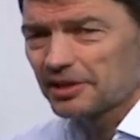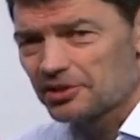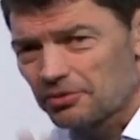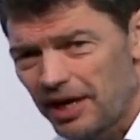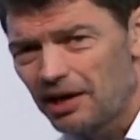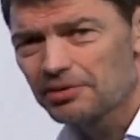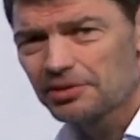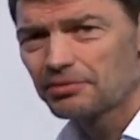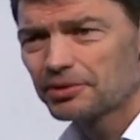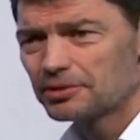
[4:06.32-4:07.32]
that surrounds
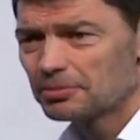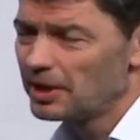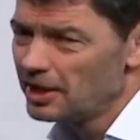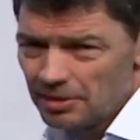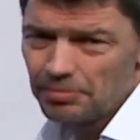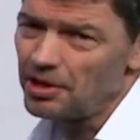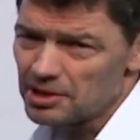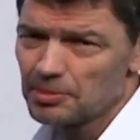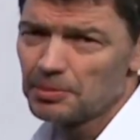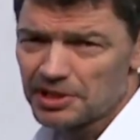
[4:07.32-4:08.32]
the room,
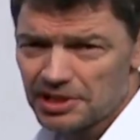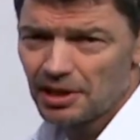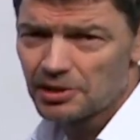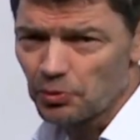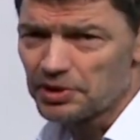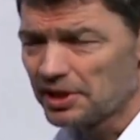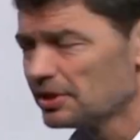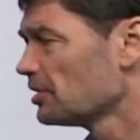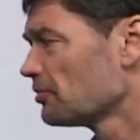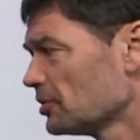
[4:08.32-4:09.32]
possibly materials
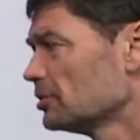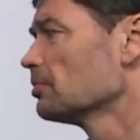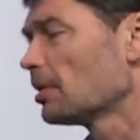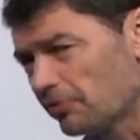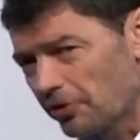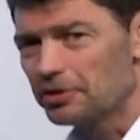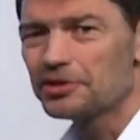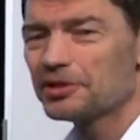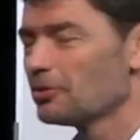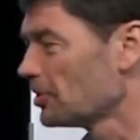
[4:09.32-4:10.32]
within the room,
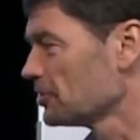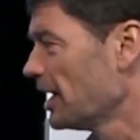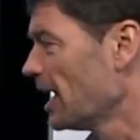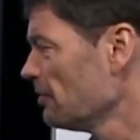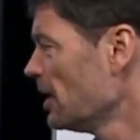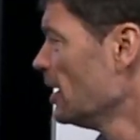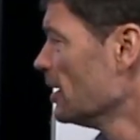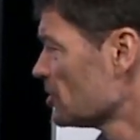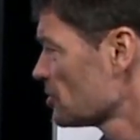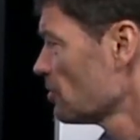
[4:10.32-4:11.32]
furniture, what you have.
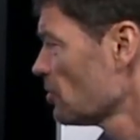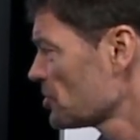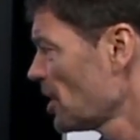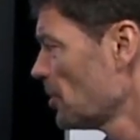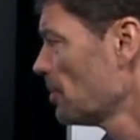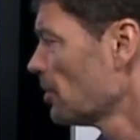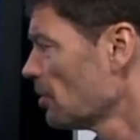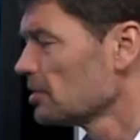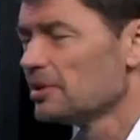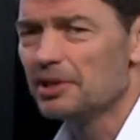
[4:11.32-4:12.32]
So sum up
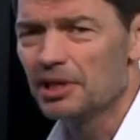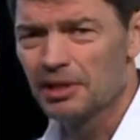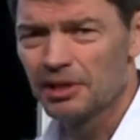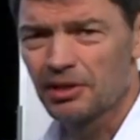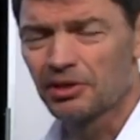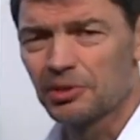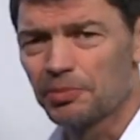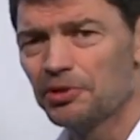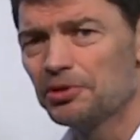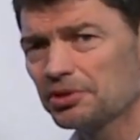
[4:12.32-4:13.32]
all the
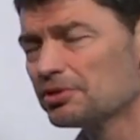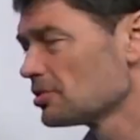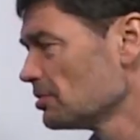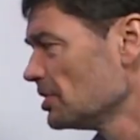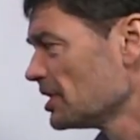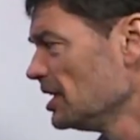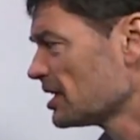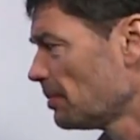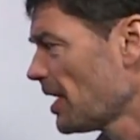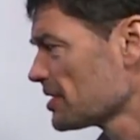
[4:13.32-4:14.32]
contributions to the
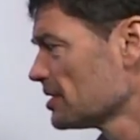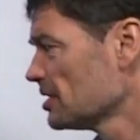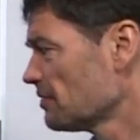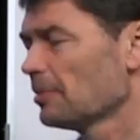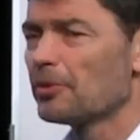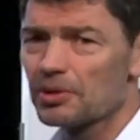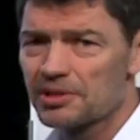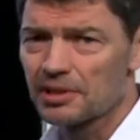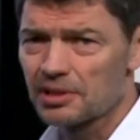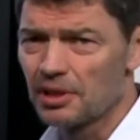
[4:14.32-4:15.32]
heat capacity from all
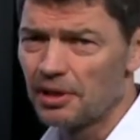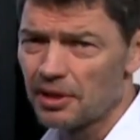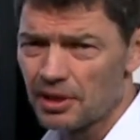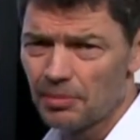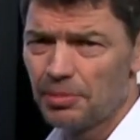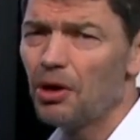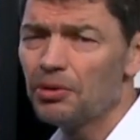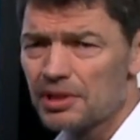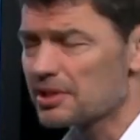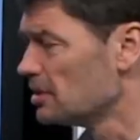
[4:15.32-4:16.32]
such
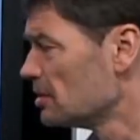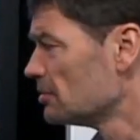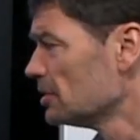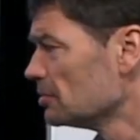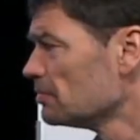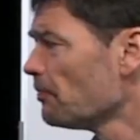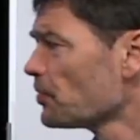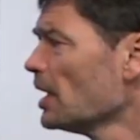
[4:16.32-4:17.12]
components in the room.